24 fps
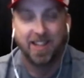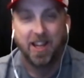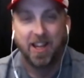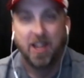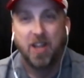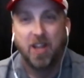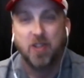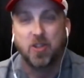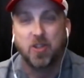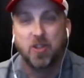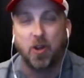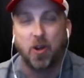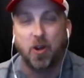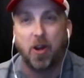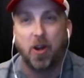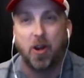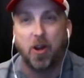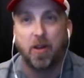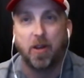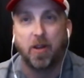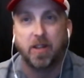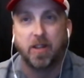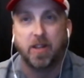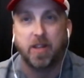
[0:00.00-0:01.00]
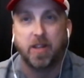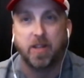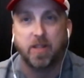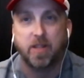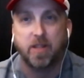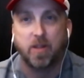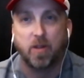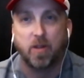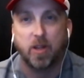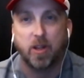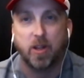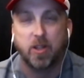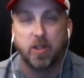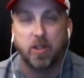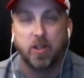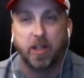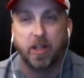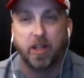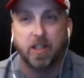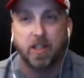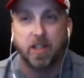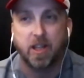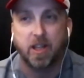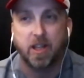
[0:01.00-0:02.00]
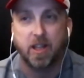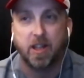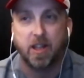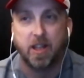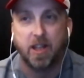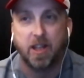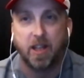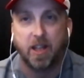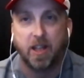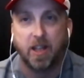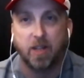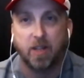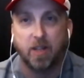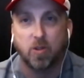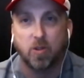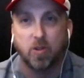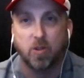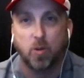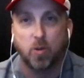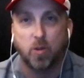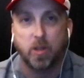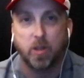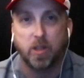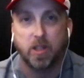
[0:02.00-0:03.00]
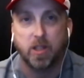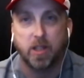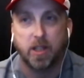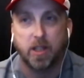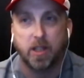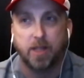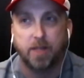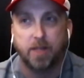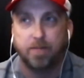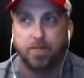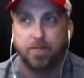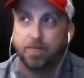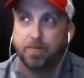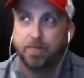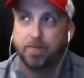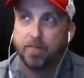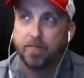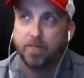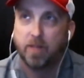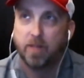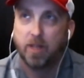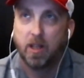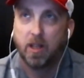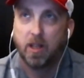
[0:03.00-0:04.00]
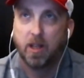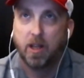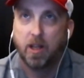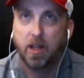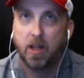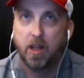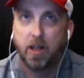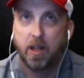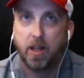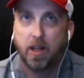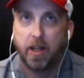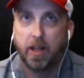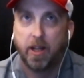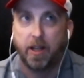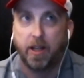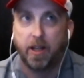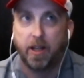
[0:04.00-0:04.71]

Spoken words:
so no, that's very interesting. Is I think there's always you